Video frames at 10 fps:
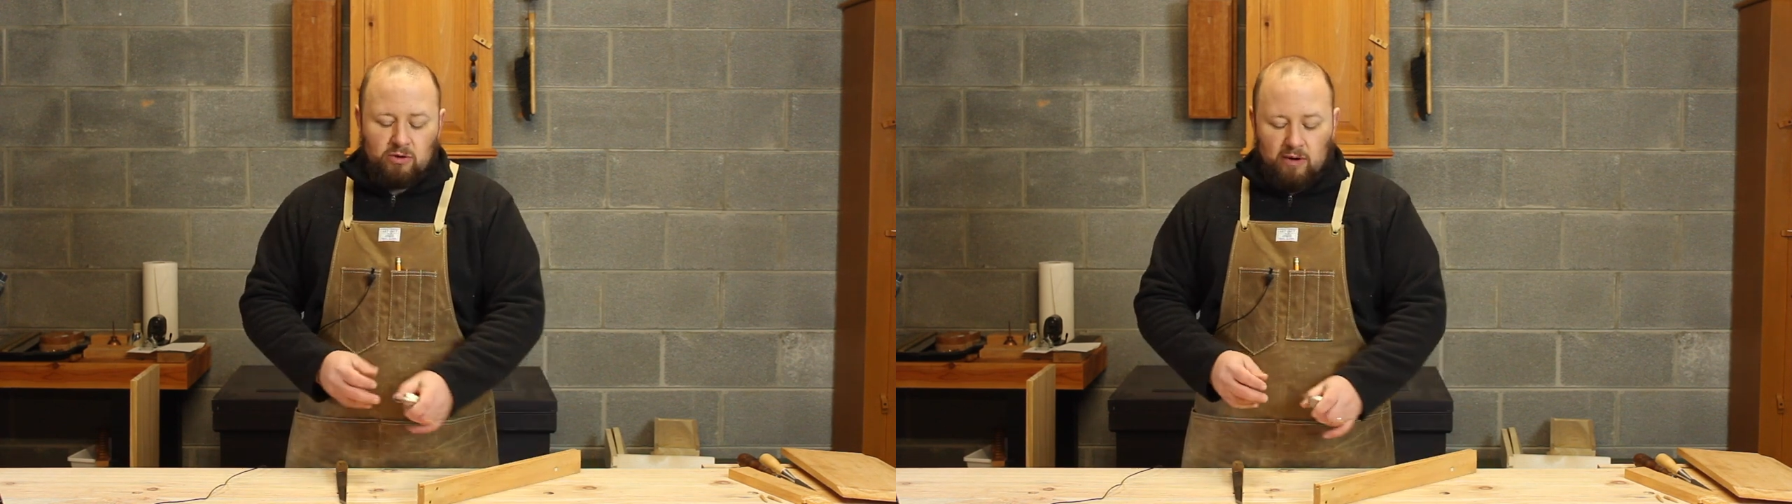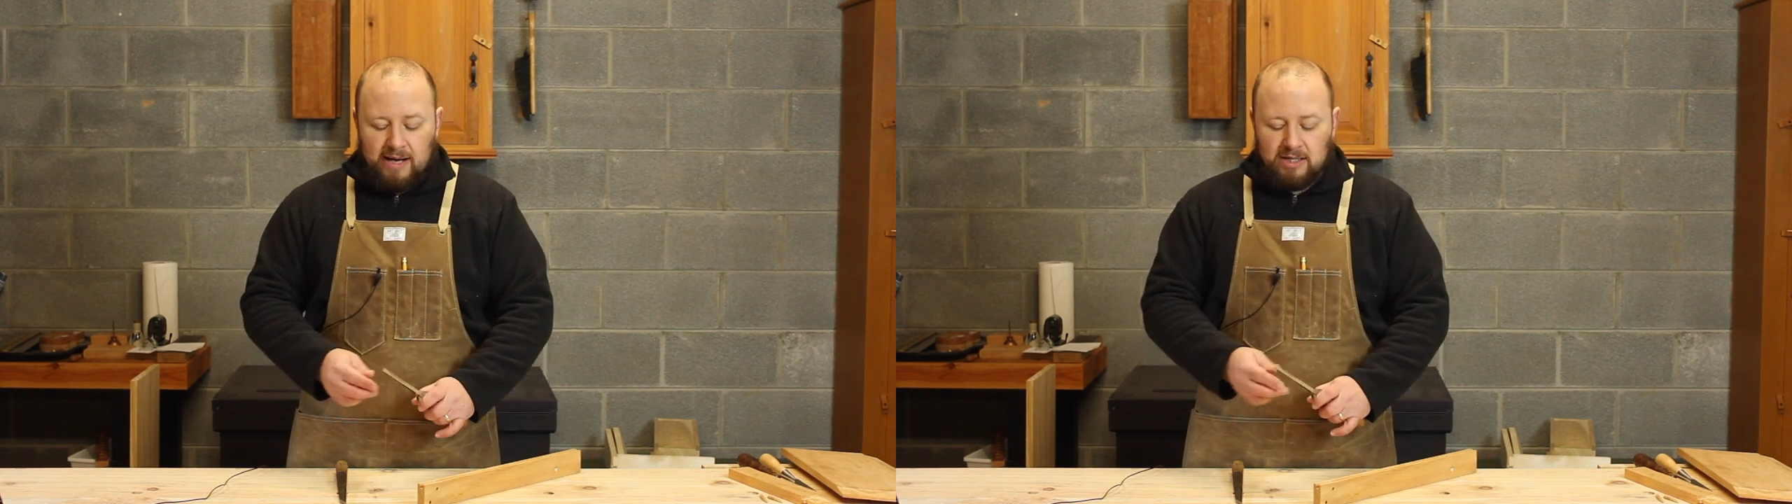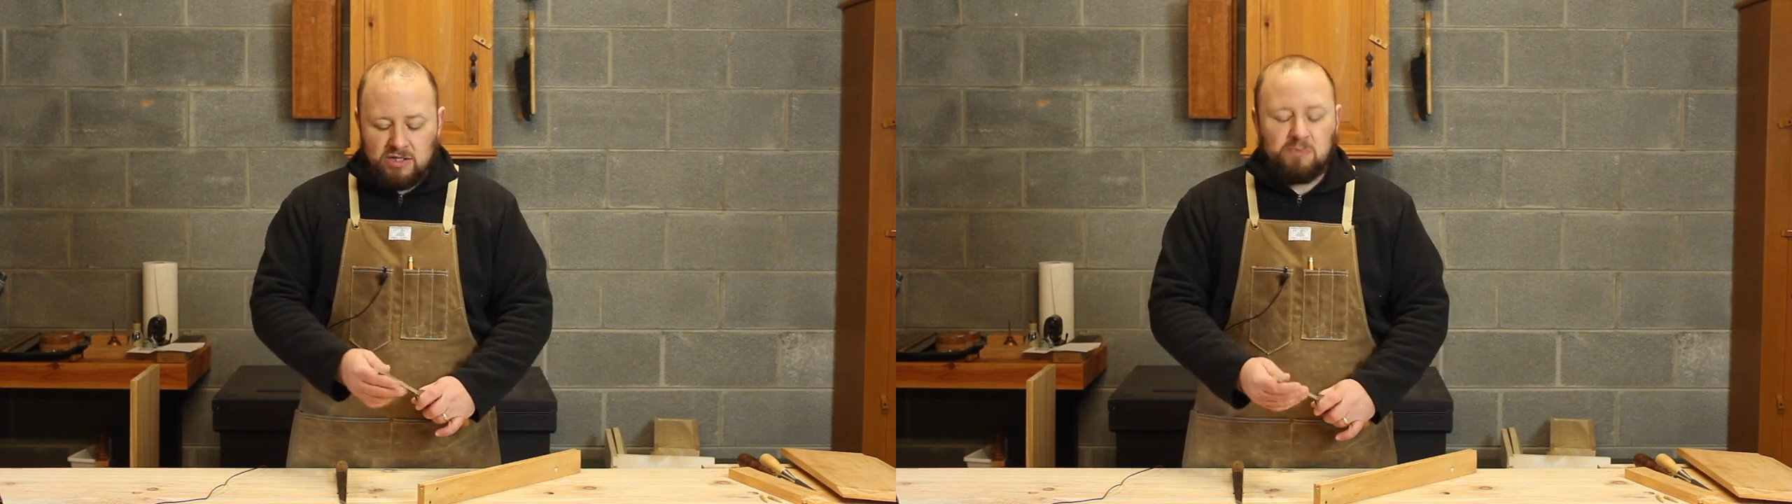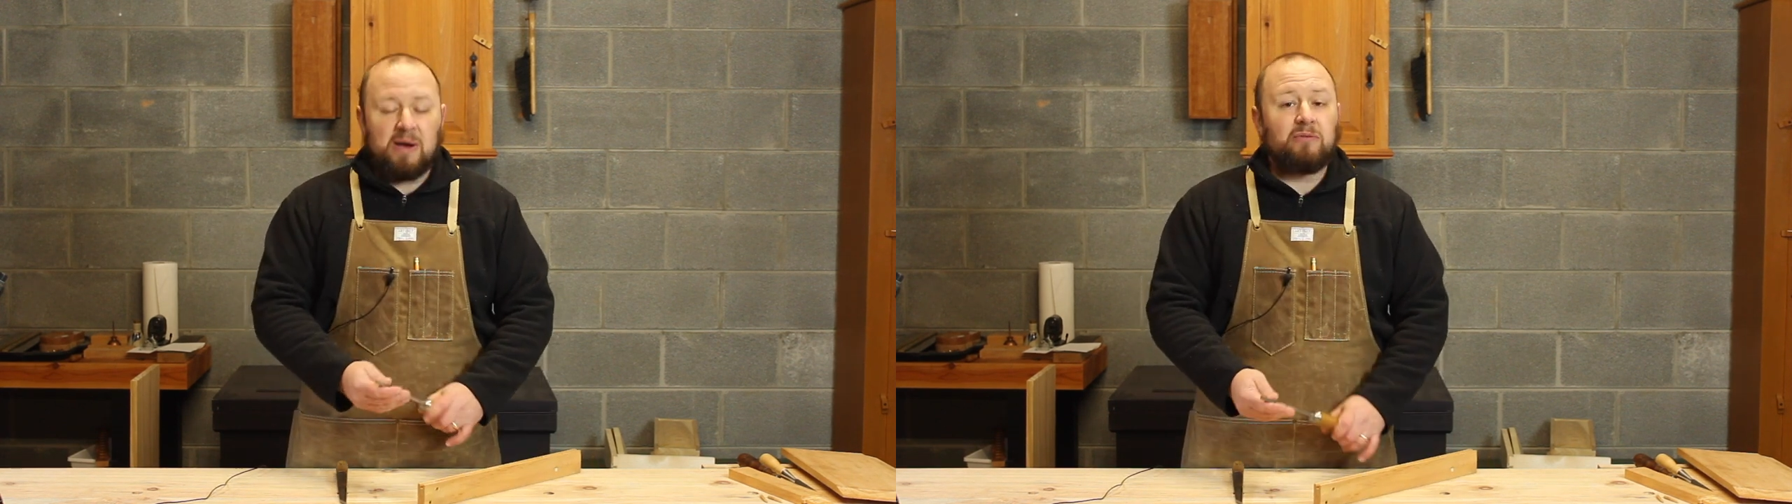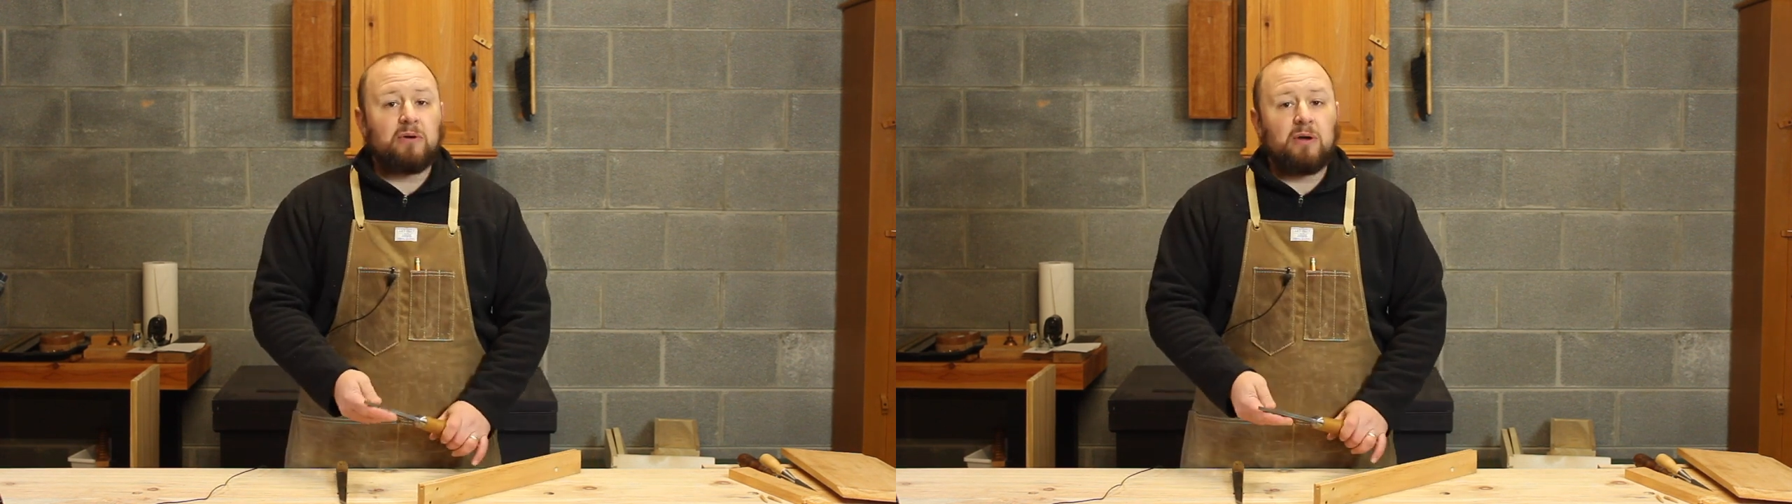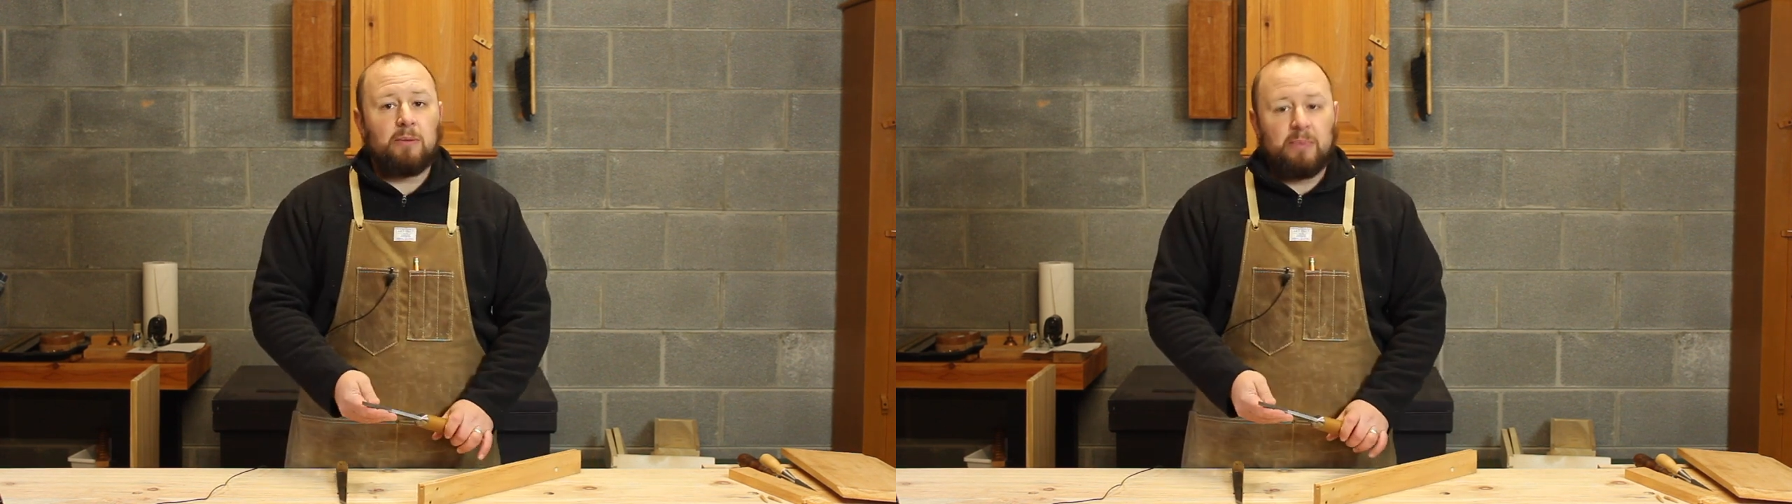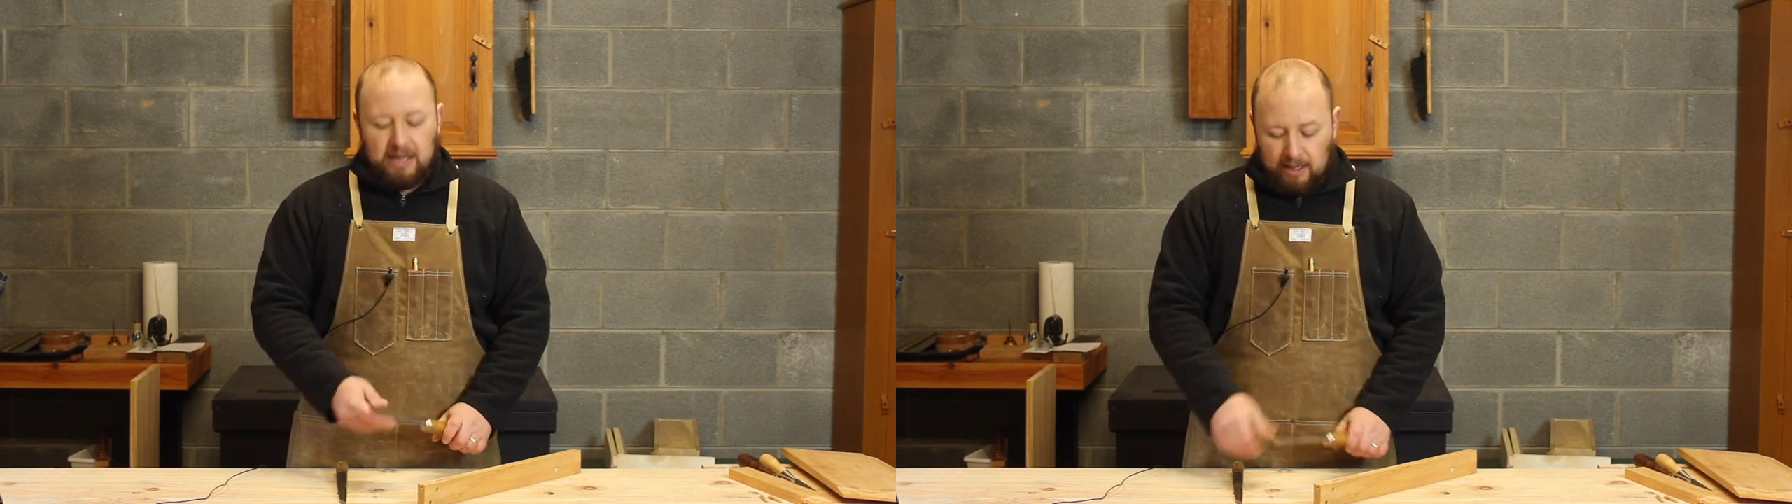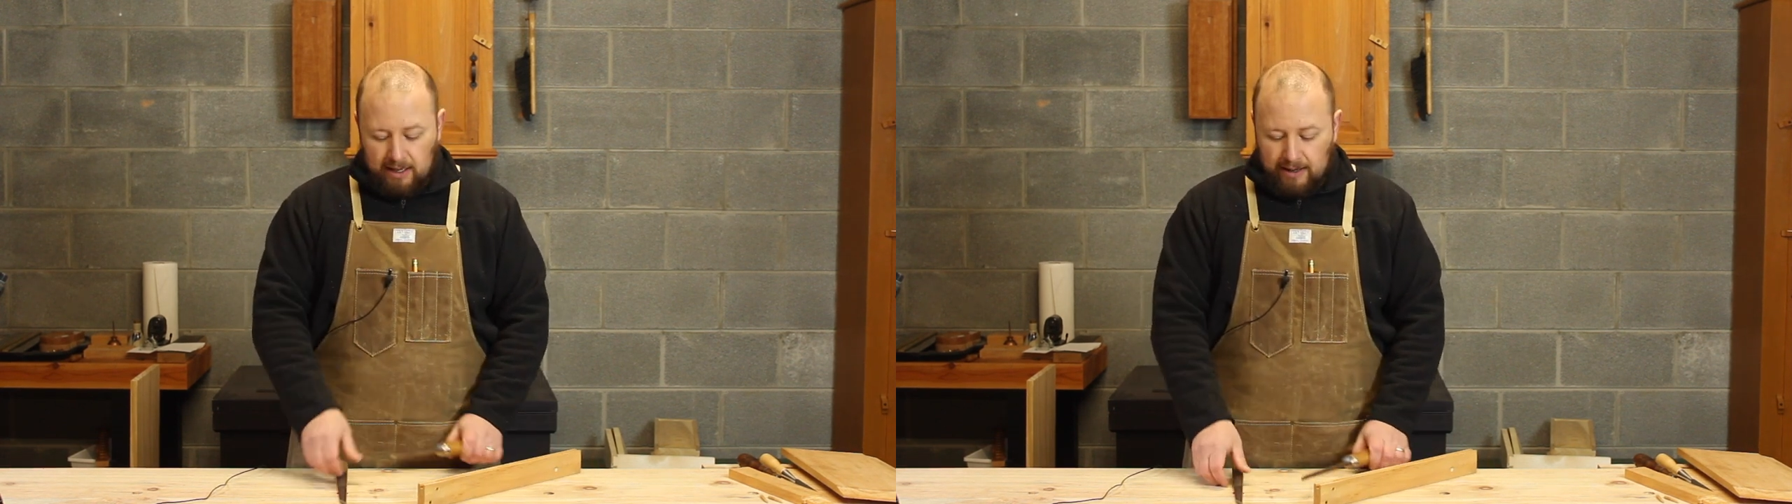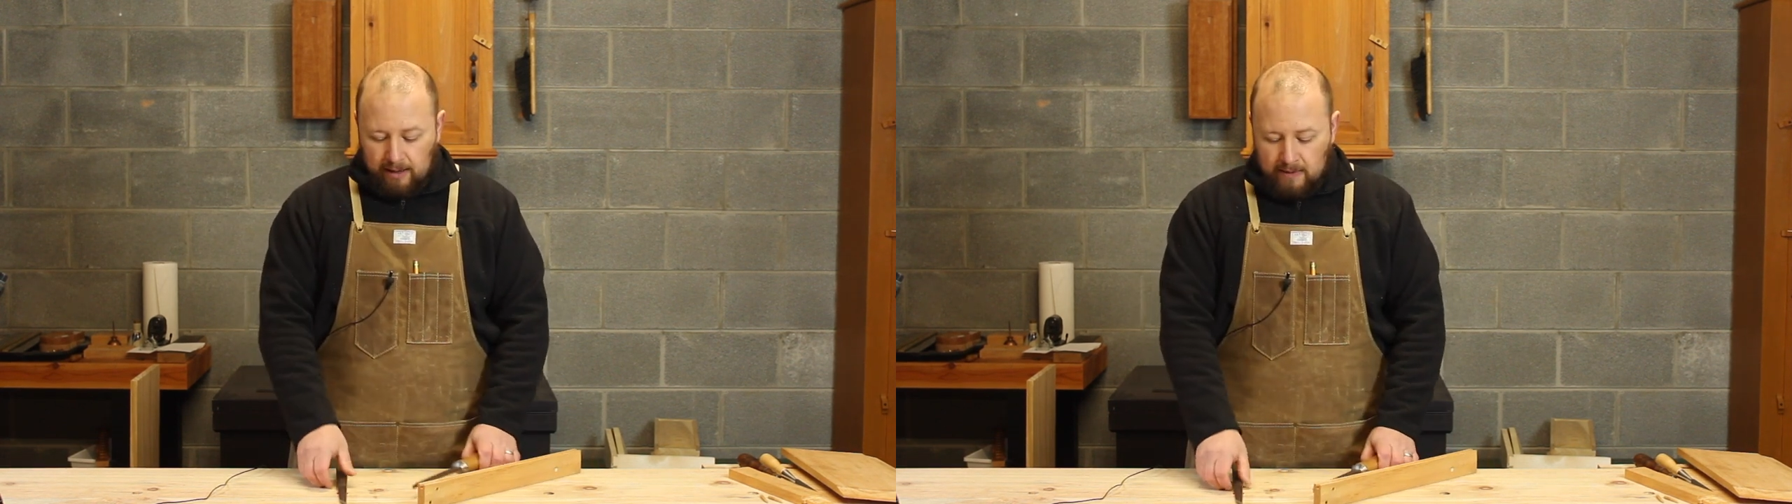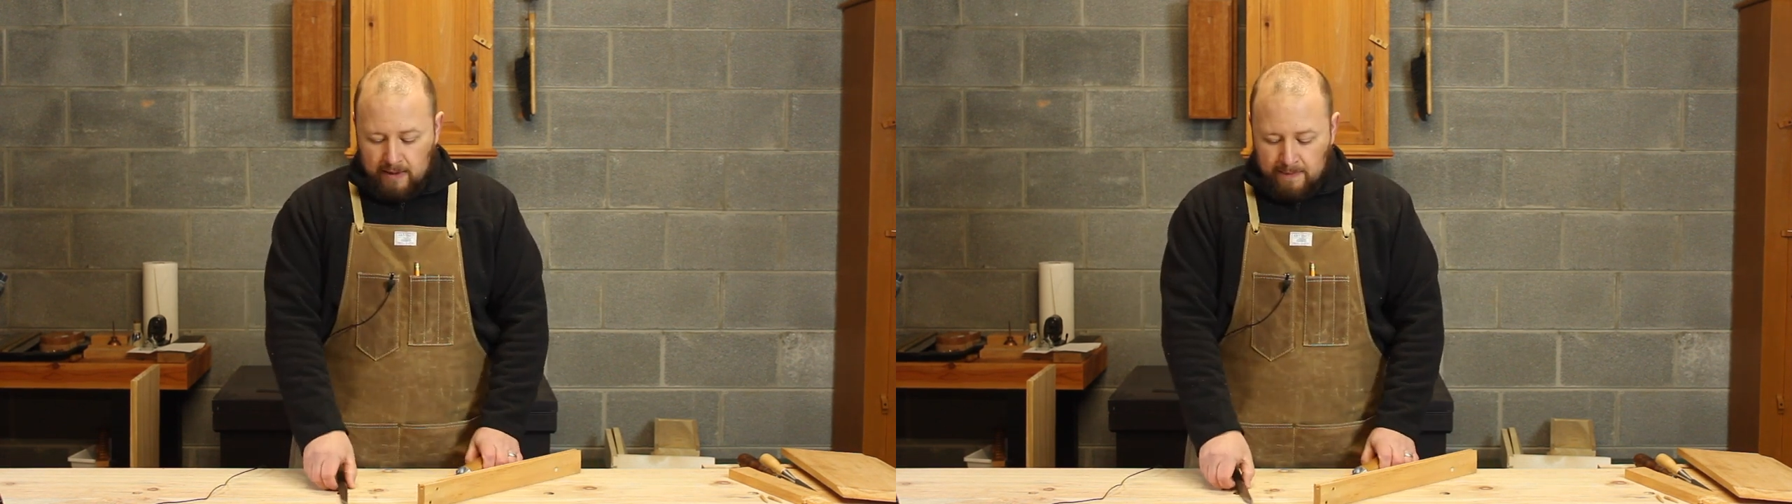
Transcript: grind this bevel a bit higher.